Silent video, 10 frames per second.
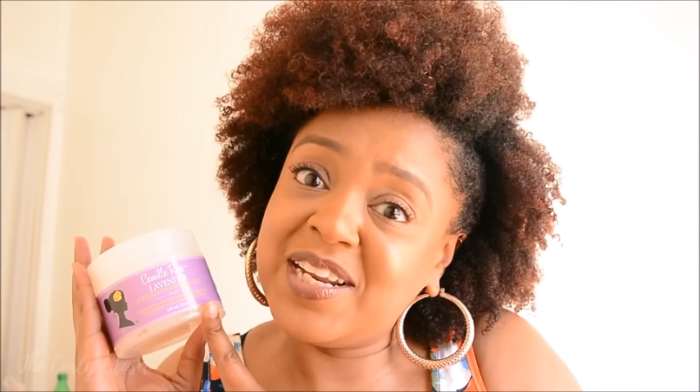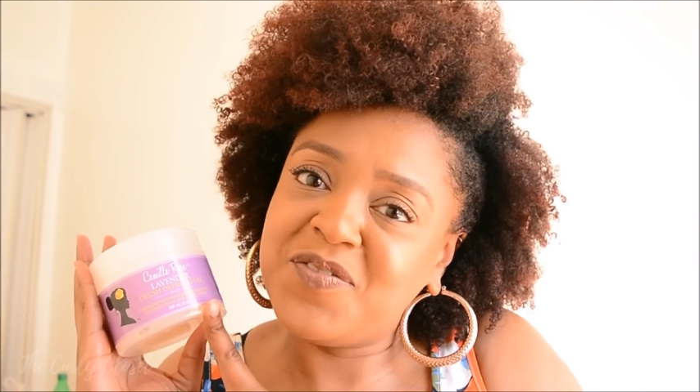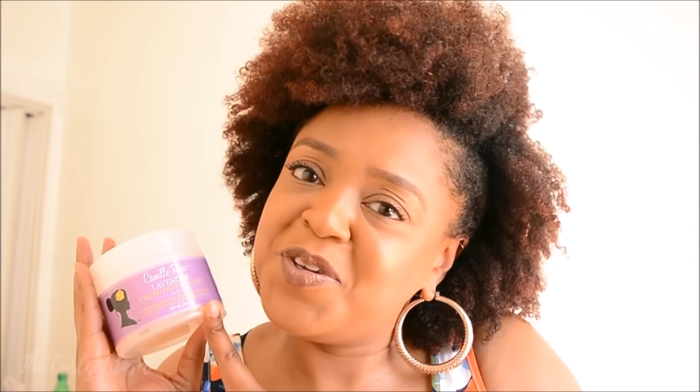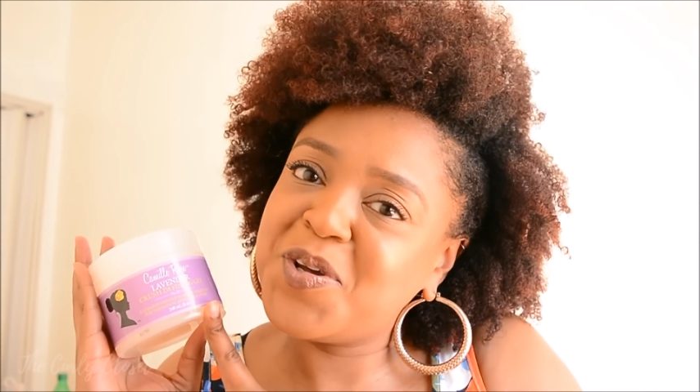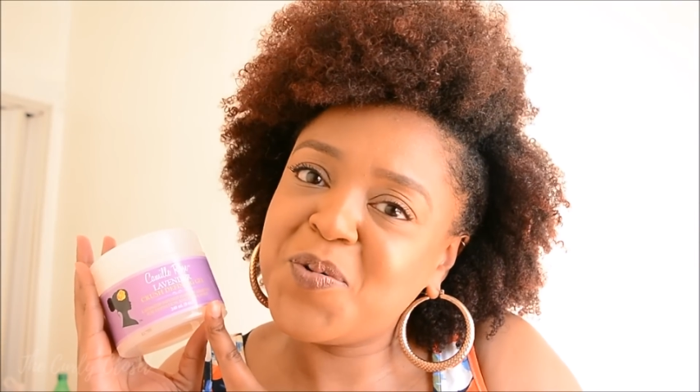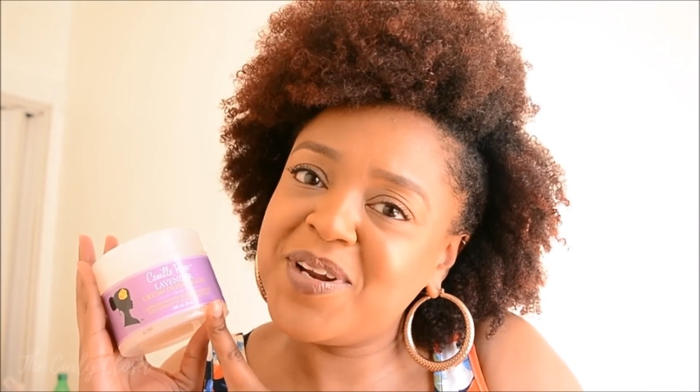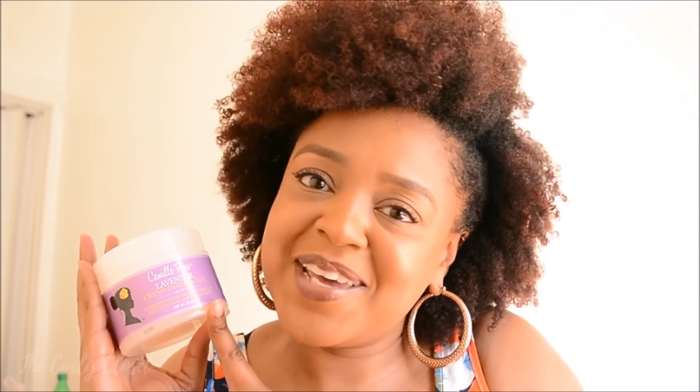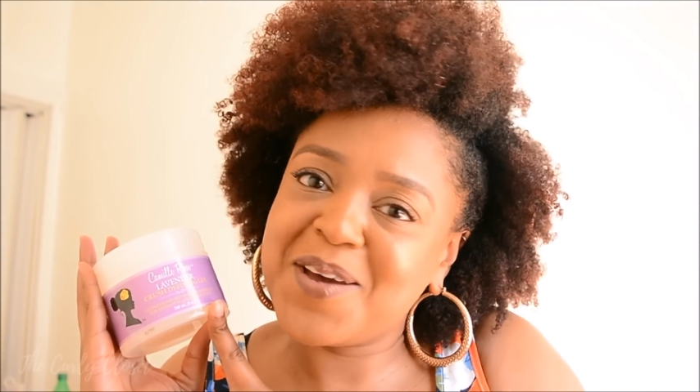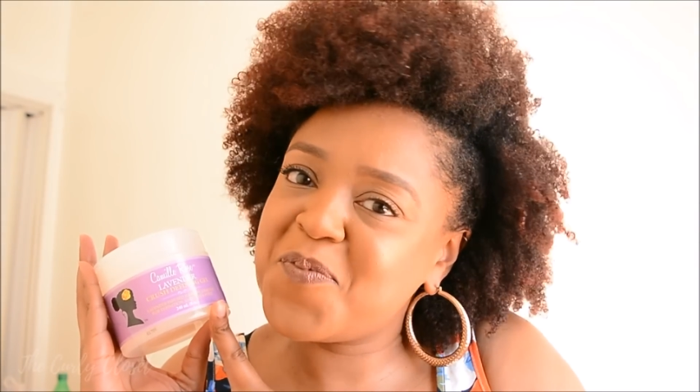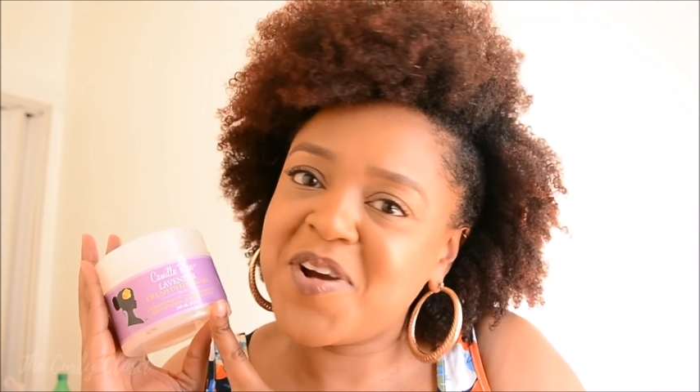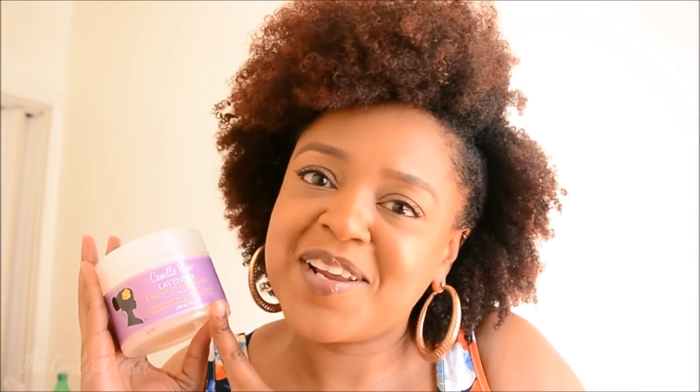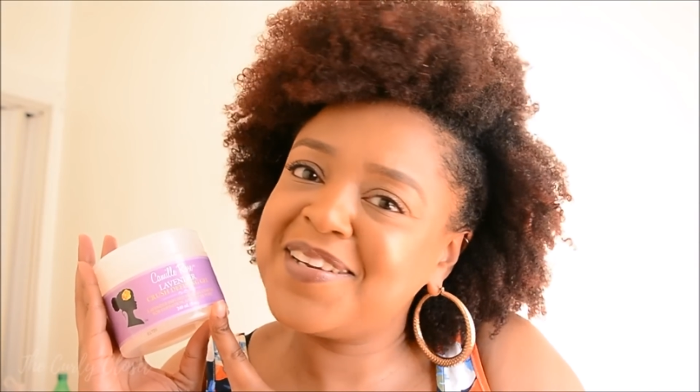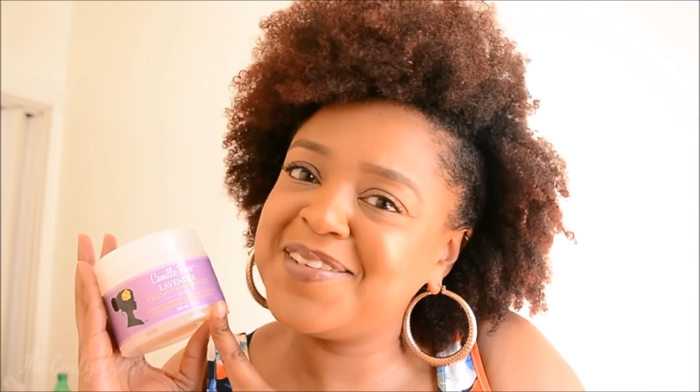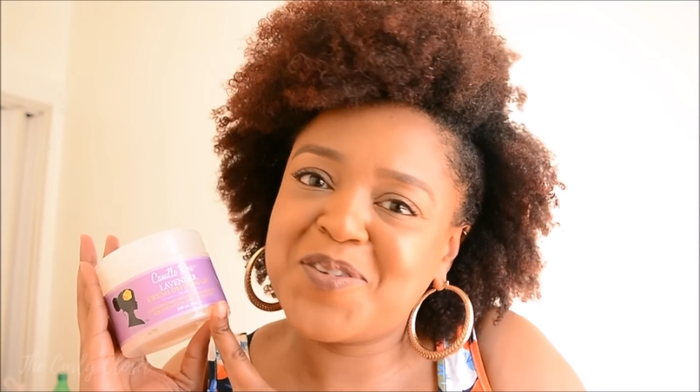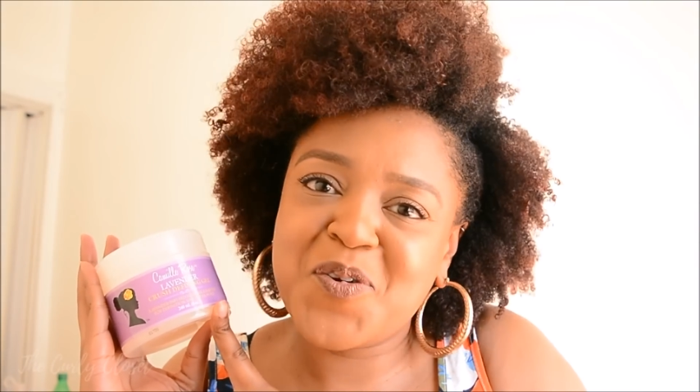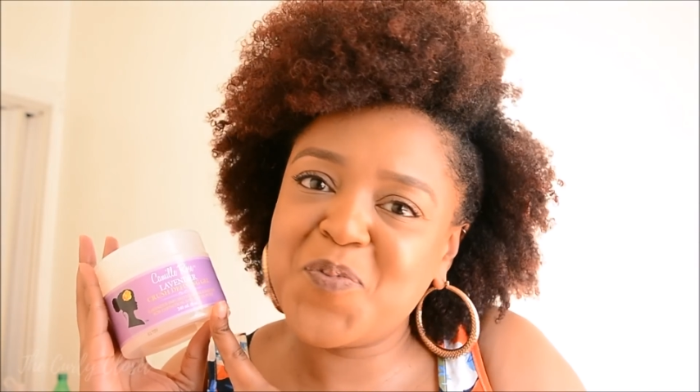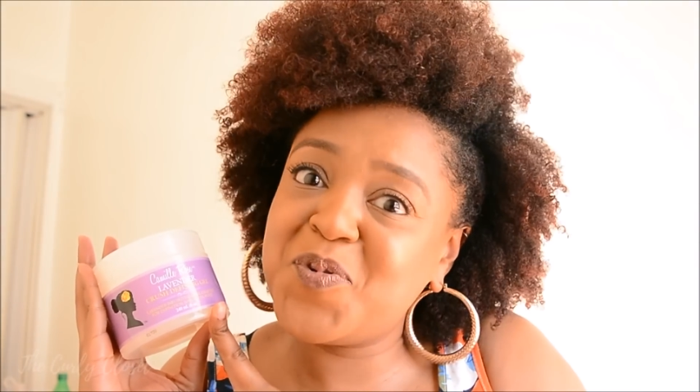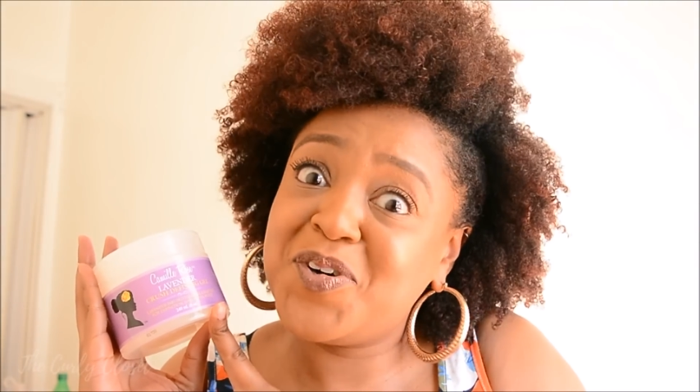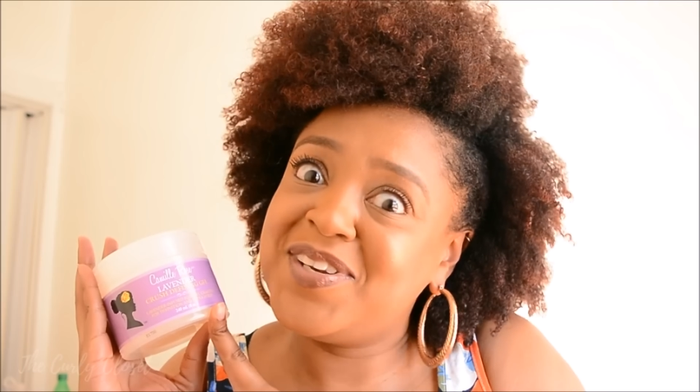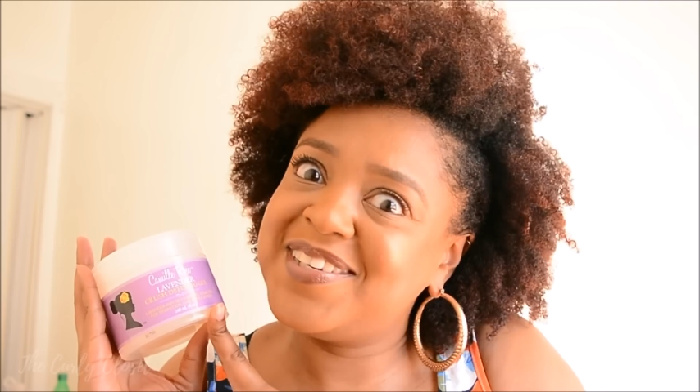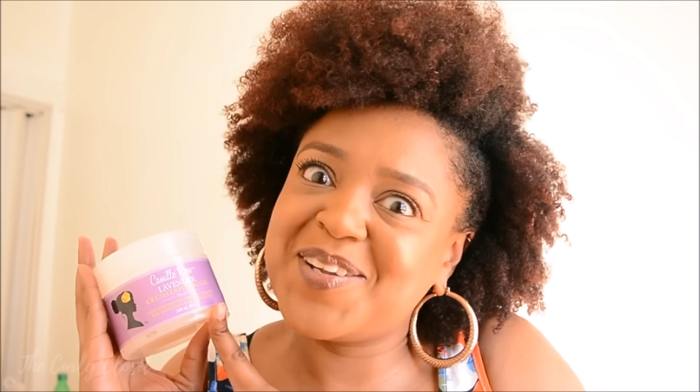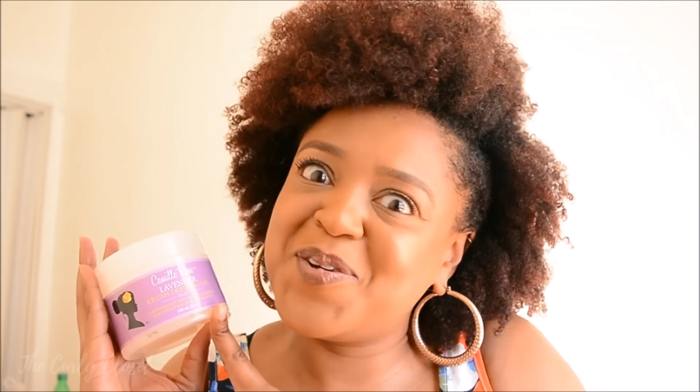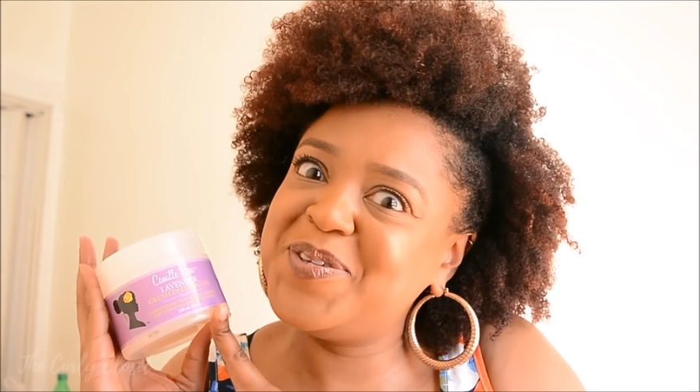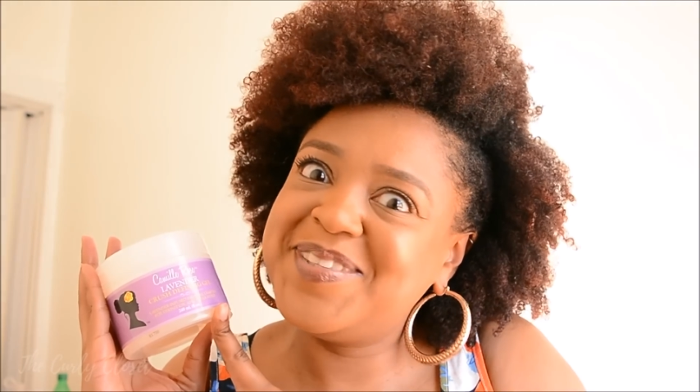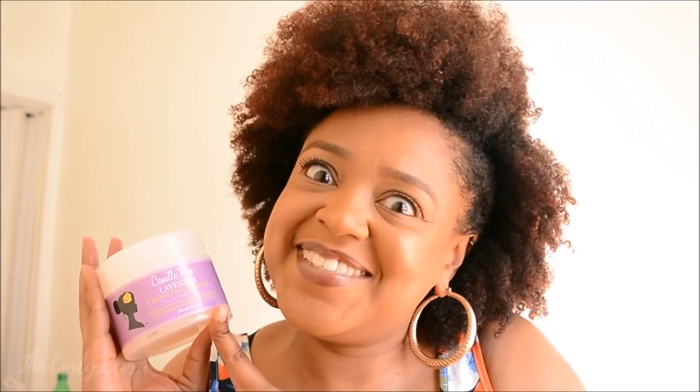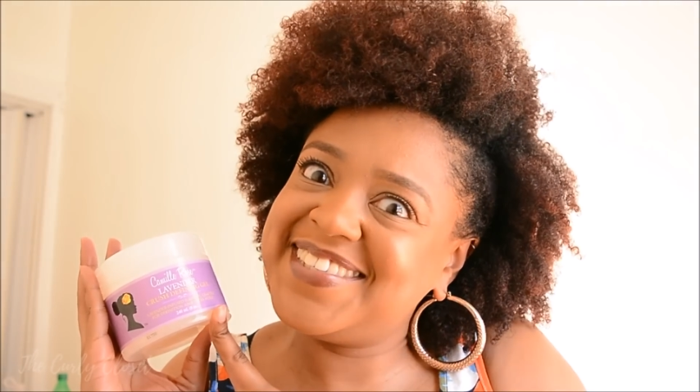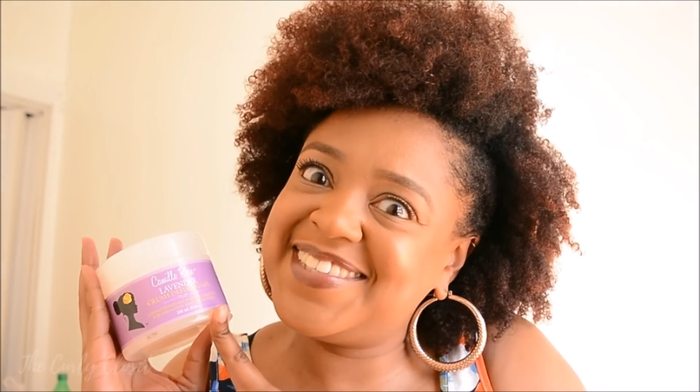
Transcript: If you don't want to get pregnant, don't put don't use this